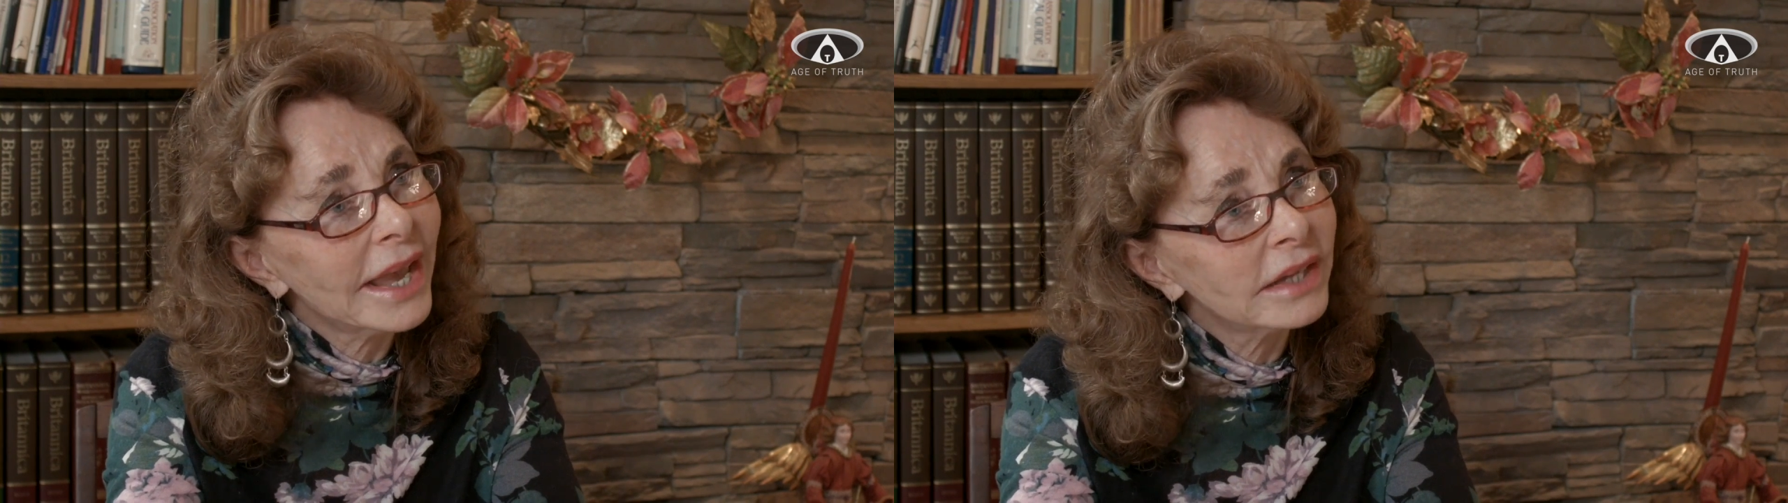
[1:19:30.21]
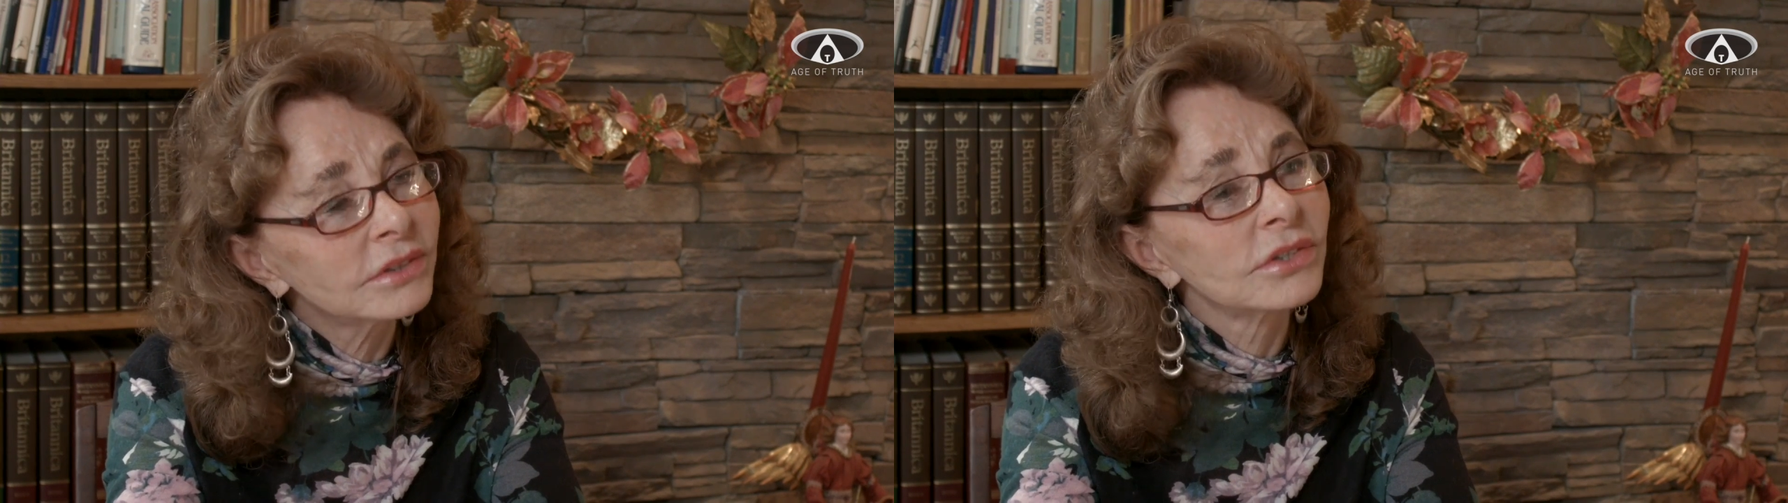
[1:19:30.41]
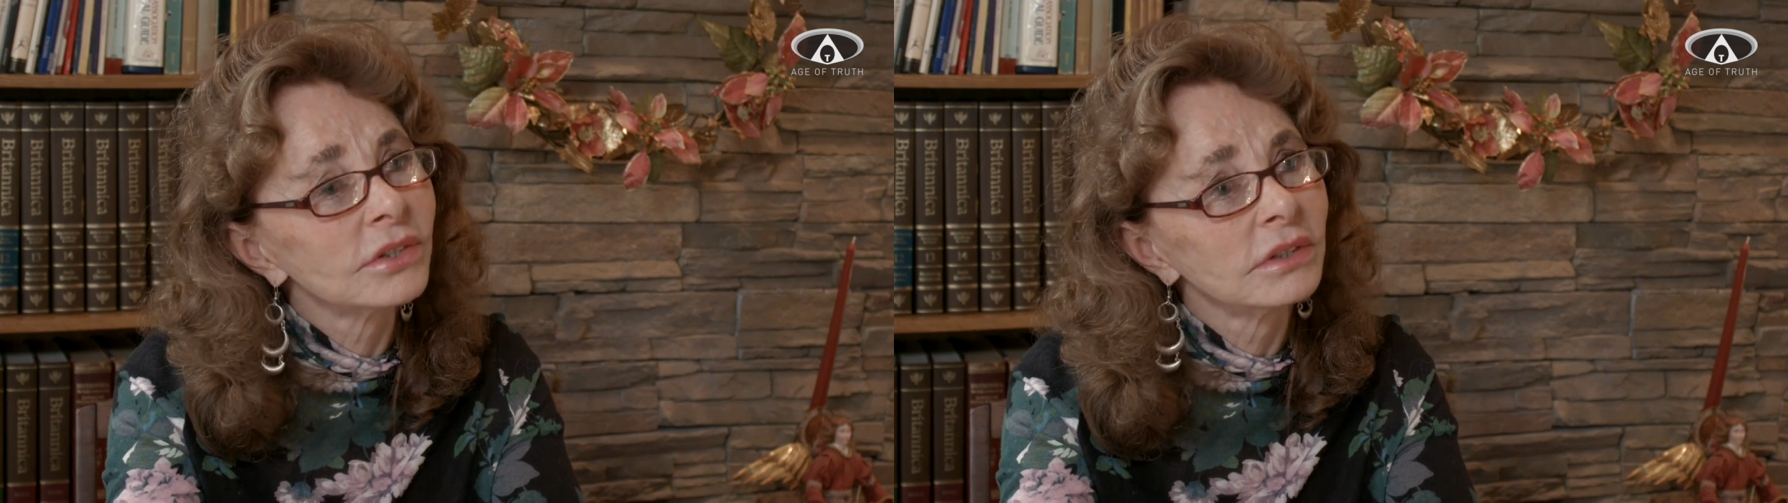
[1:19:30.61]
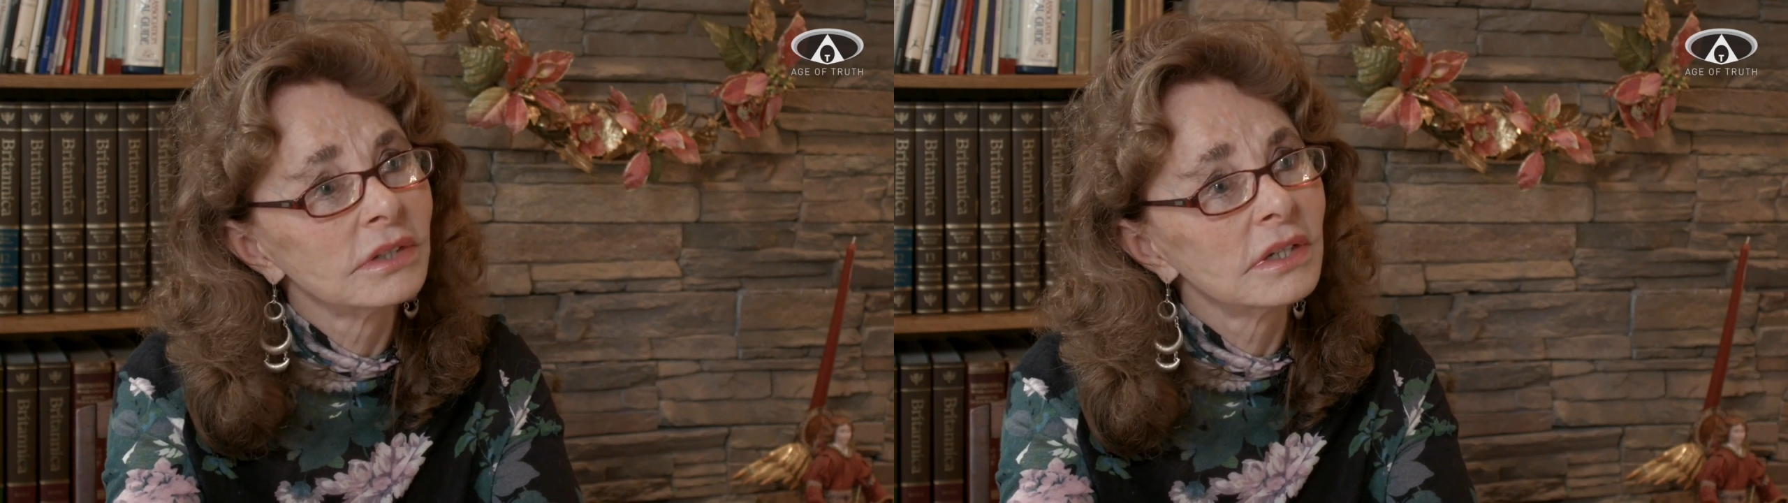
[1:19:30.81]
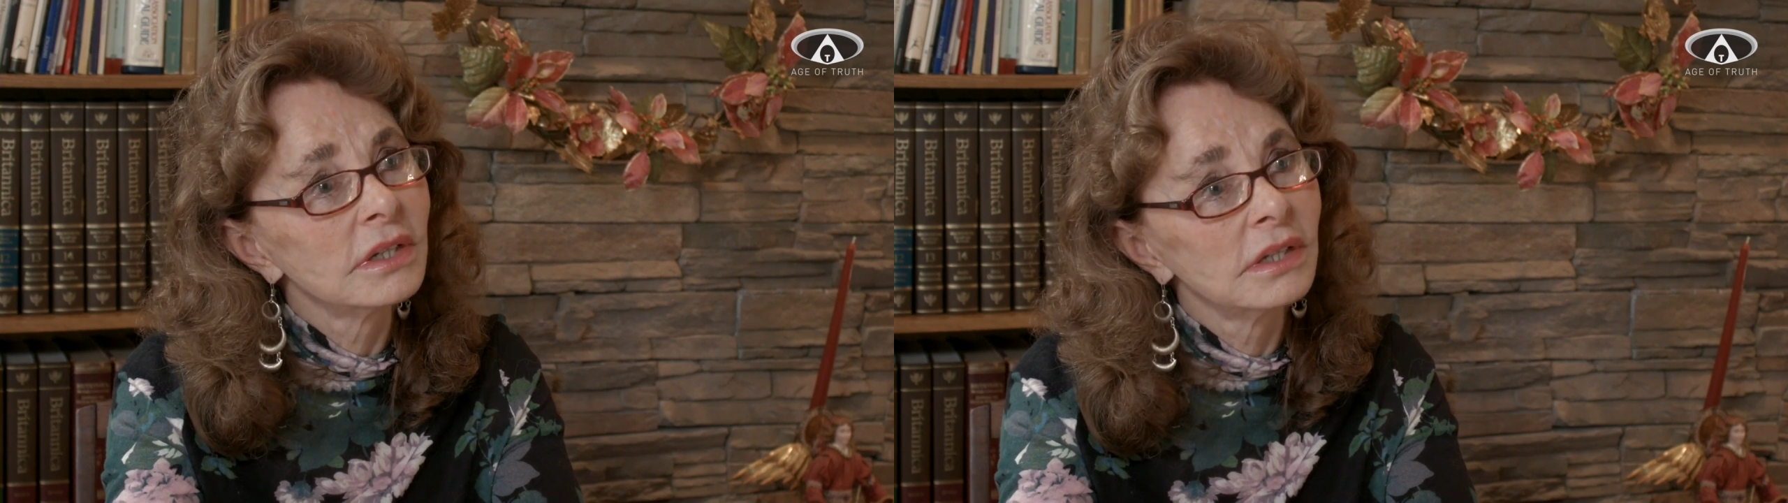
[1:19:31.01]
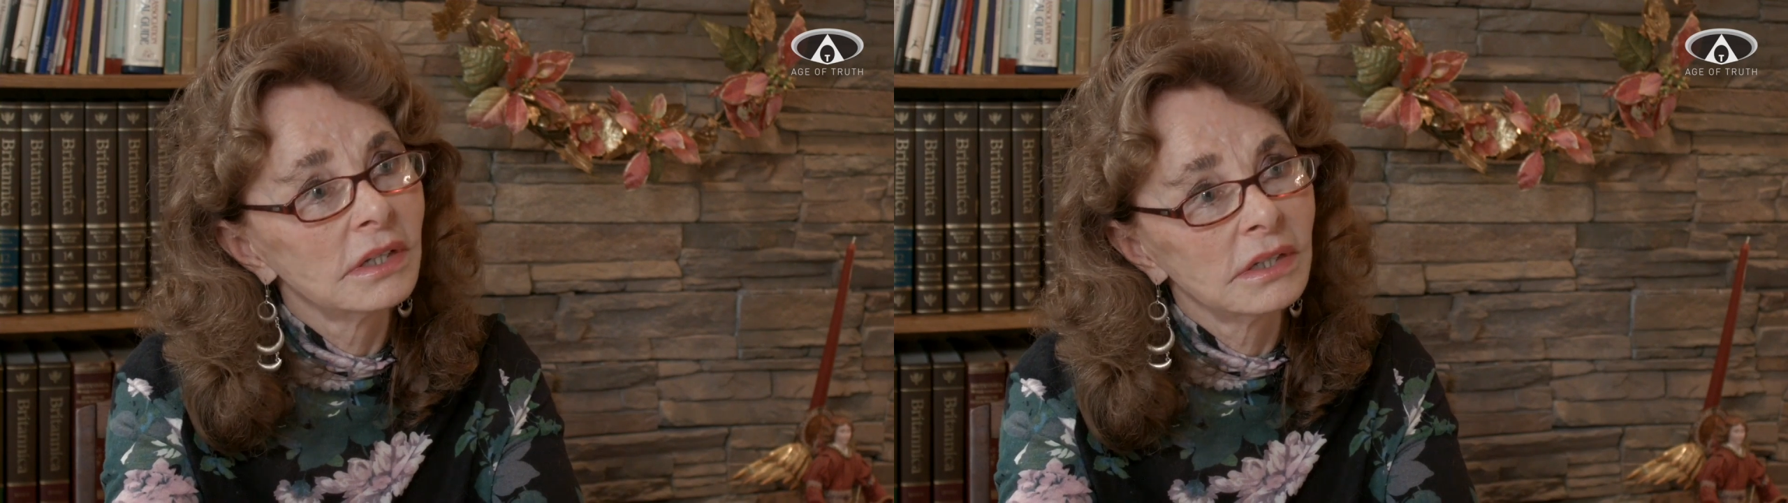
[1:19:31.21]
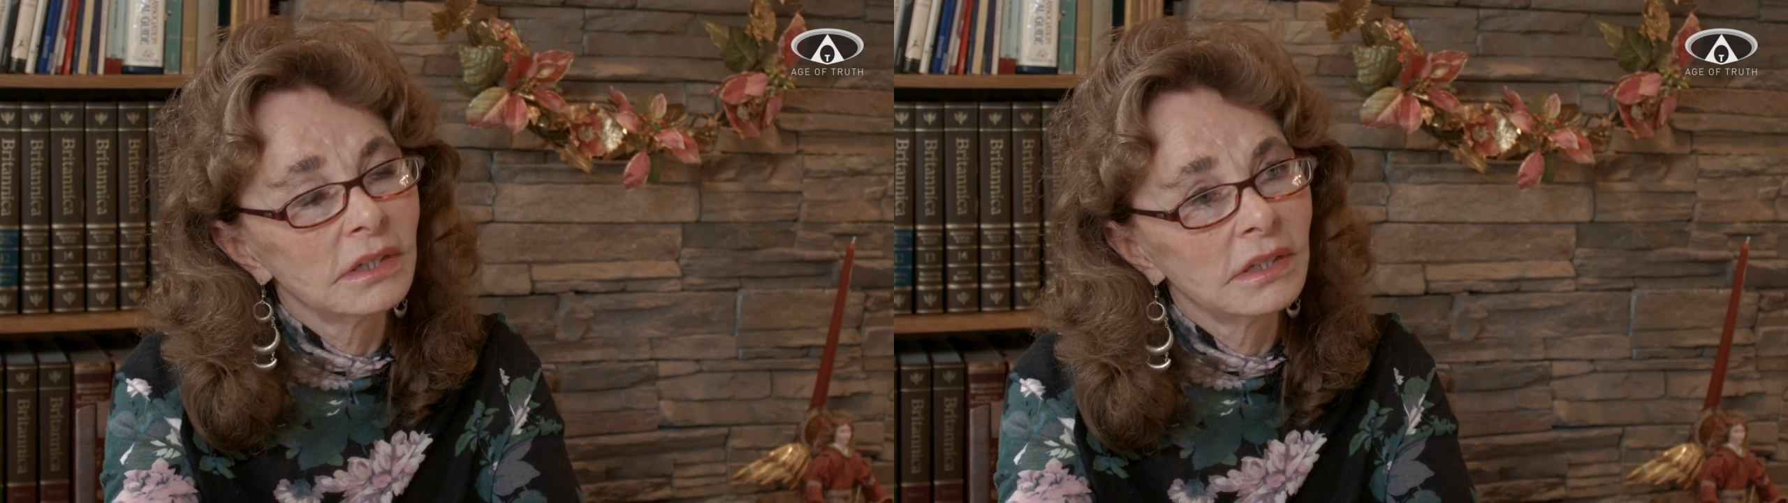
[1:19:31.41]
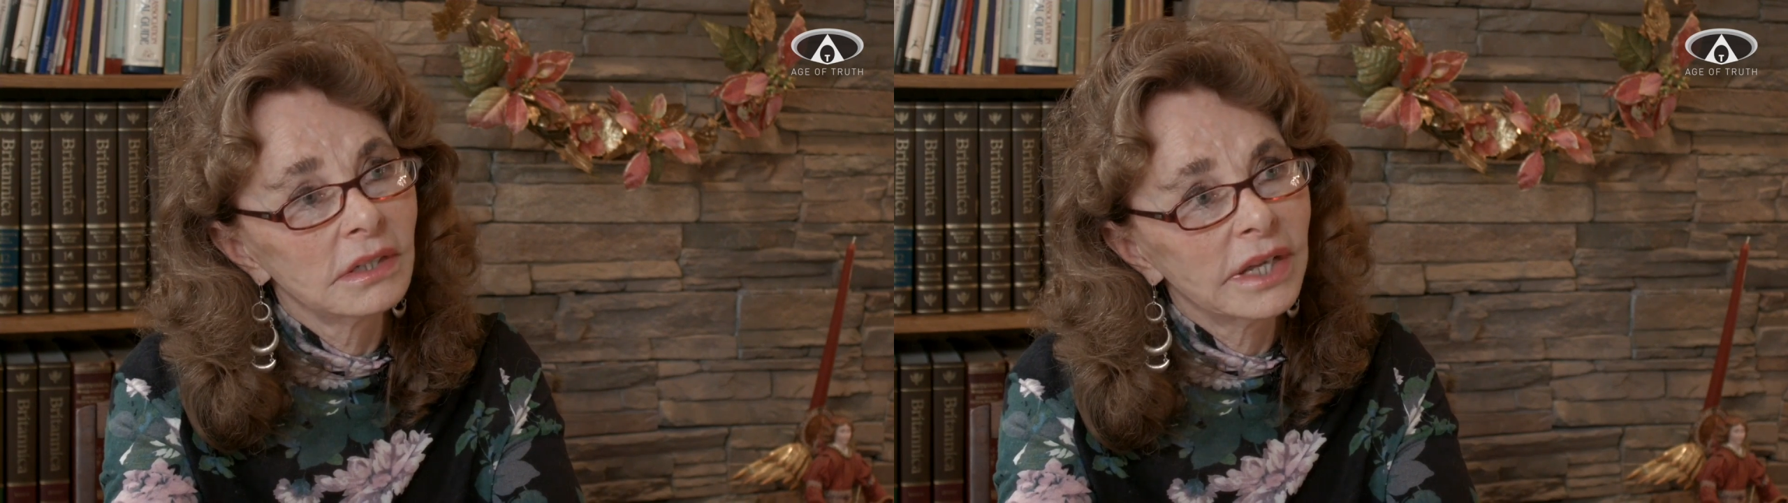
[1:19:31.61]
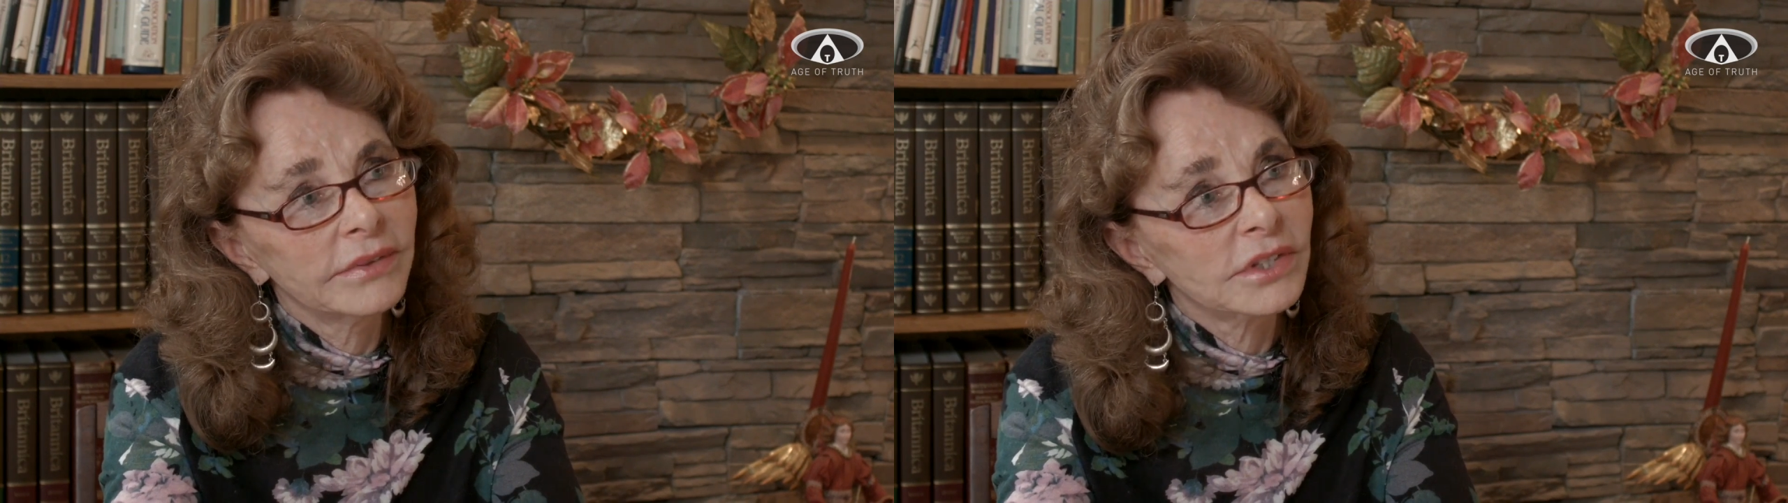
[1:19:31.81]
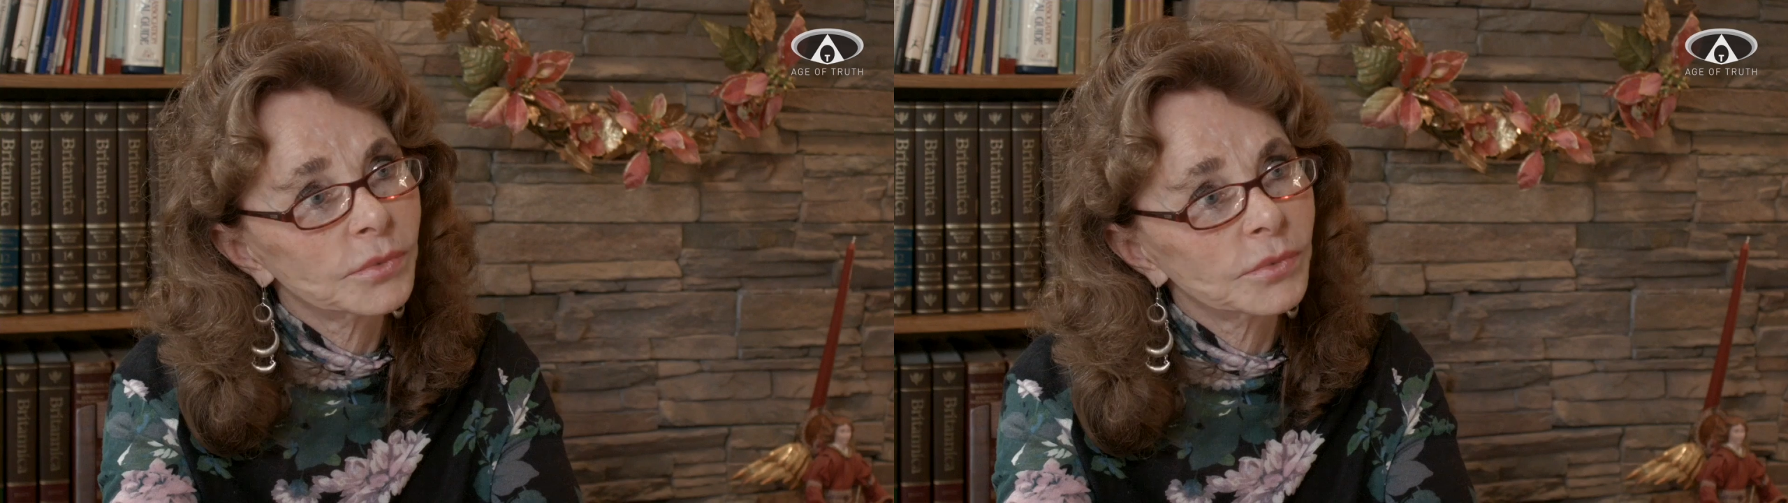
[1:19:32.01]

answered, and